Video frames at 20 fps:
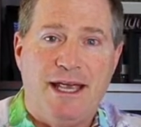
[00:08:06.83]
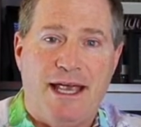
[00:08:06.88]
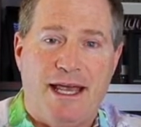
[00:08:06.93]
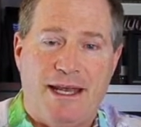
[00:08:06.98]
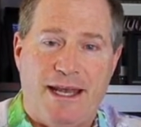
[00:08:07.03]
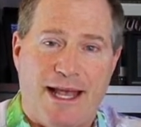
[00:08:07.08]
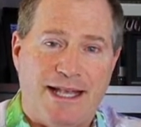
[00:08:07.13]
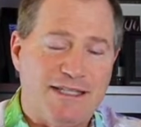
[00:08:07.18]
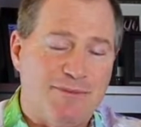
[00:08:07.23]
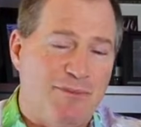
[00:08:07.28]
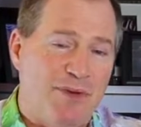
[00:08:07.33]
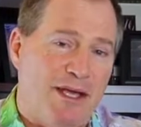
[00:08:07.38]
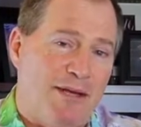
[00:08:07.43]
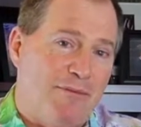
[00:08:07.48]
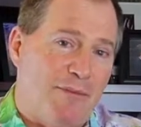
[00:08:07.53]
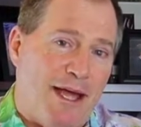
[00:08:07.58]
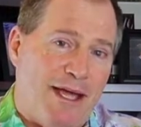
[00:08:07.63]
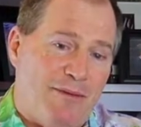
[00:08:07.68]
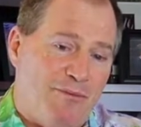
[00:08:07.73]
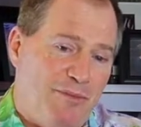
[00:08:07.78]
And that's been
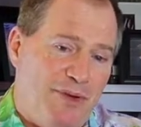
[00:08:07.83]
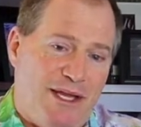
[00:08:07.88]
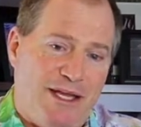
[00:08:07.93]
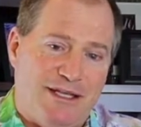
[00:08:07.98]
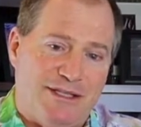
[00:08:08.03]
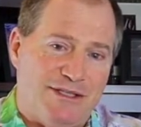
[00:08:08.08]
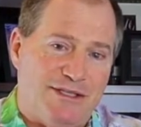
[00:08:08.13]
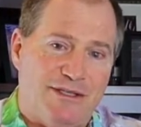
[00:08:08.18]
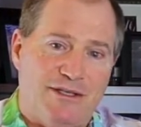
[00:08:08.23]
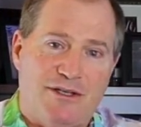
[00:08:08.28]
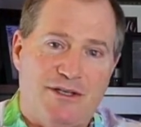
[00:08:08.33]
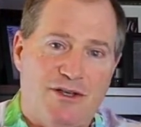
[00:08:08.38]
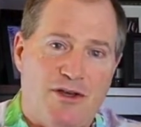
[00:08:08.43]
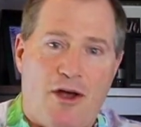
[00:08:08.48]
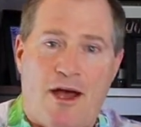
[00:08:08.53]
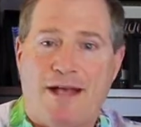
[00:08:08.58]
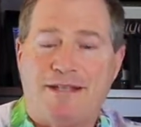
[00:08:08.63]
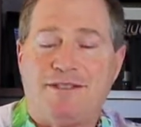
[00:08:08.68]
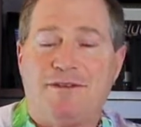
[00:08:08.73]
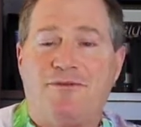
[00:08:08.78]
my biggest
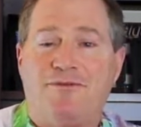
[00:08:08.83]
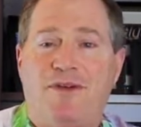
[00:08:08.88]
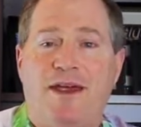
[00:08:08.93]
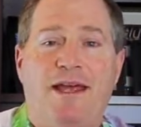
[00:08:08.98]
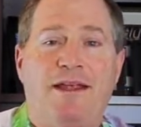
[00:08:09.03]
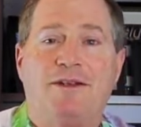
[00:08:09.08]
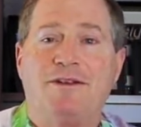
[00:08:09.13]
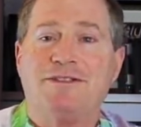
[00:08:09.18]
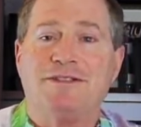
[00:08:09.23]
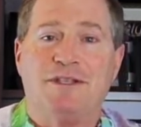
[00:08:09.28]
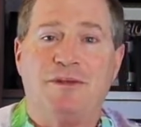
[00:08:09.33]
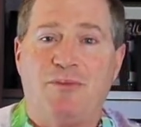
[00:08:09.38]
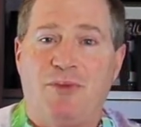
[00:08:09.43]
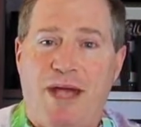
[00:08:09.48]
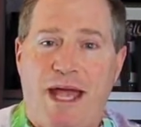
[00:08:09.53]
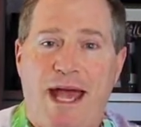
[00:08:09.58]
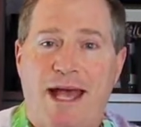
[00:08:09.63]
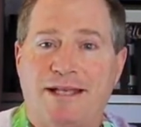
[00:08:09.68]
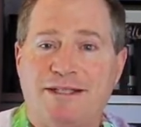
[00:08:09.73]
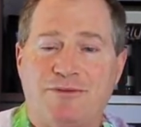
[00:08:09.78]
cause of failures in the
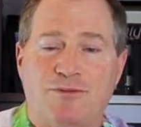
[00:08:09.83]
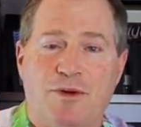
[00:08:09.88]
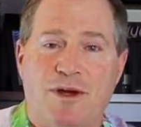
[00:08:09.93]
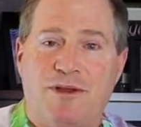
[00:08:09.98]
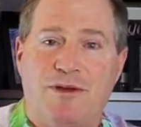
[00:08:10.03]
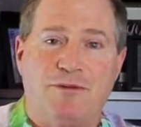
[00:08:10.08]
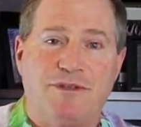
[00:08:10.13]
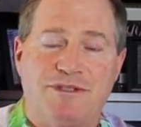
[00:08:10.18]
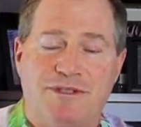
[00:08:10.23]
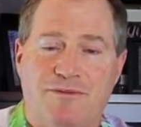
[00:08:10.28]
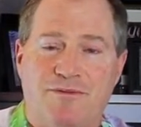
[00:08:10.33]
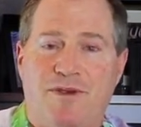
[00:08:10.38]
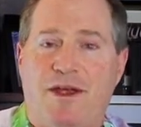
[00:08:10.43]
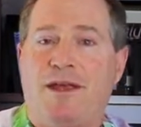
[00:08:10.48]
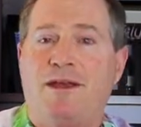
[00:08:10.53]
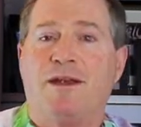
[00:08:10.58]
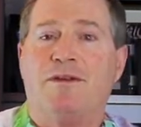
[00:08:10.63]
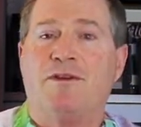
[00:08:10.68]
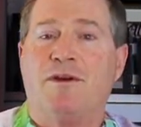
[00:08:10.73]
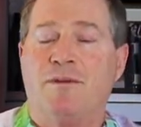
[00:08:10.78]
past, whether it was a
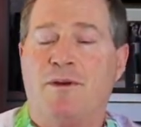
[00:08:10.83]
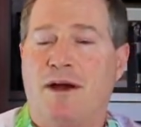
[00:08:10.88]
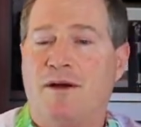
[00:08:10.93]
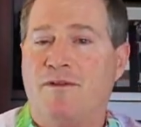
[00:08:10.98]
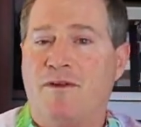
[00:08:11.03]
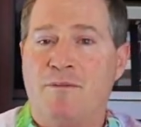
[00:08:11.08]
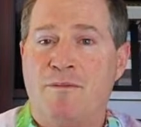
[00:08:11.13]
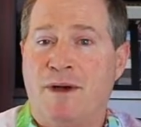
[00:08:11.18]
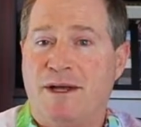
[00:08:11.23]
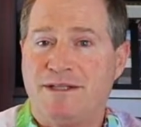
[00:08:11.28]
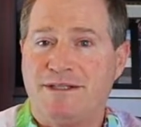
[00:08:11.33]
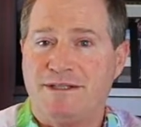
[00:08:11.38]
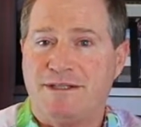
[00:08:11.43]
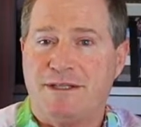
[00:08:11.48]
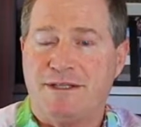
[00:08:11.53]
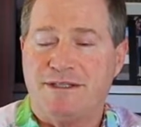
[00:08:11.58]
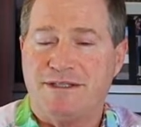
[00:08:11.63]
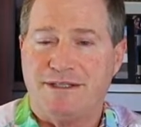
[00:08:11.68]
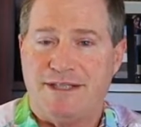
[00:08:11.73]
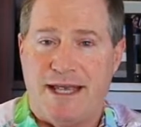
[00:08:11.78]
failure of a month's
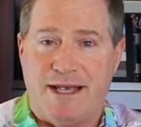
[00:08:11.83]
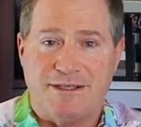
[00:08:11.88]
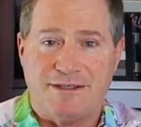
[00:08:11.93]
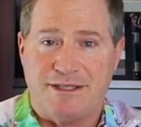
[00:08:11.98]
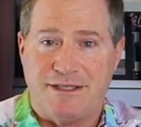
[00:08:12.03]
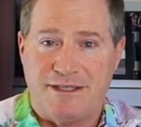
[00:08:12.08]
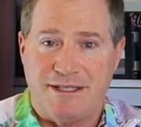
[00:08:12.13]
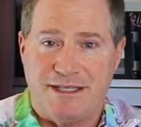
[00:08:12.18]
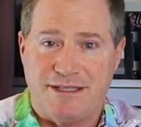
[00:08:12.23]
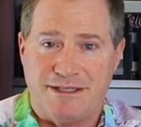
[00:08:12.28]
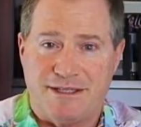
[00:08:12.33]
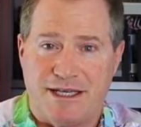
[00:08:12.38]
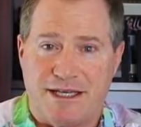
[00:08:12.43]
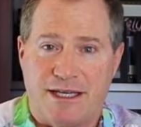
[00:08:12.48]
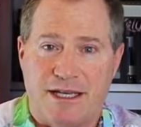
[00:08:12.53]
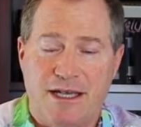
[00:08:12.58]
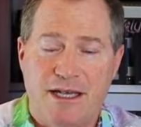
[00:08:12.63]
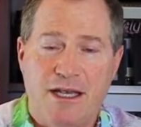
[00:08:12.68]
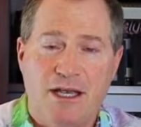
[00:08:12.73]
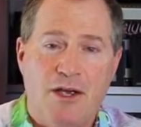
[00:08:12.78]
sales
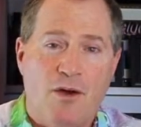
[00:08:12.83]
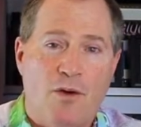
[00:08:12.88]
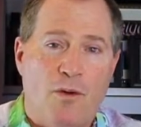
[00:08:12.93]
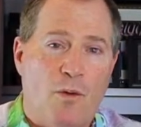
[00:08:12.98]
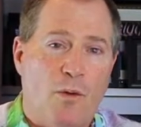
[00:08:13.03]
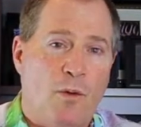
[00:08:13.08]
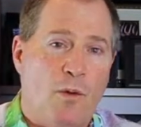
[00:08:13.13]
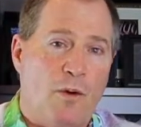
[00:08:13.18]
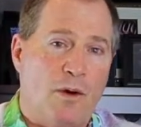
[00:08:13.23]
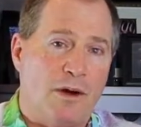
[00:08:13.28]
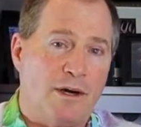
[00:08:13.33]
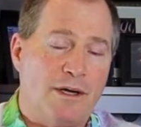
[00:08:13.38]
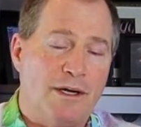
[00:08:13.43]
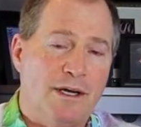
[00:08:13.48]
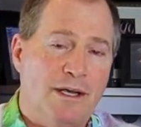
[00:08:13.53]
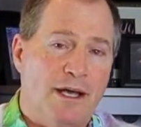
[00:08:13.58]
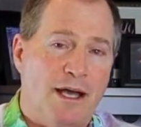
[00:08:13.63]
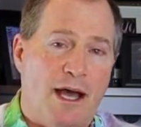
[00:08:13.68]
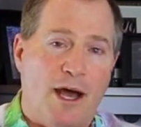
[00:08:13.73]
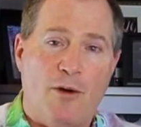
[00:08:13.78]
statistic
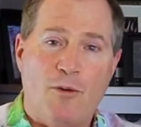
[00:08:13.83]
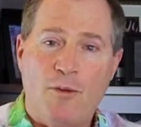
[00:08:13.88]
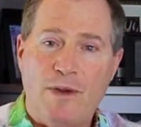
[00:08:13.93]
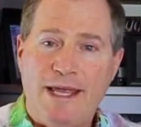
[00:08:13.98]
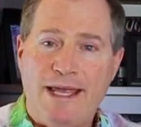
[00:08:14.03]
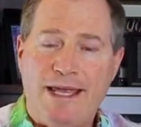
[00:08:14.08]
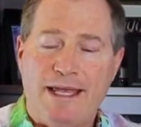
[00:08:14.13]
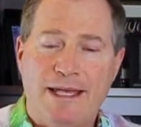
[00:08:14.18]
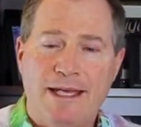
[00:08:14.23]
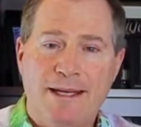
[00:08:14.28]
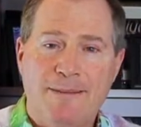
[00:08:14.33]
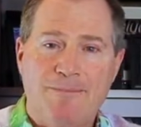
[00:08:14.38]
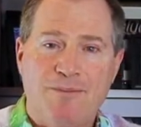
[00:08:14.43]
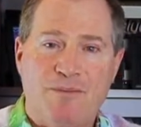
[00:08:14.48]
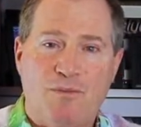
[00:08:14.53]
or a week,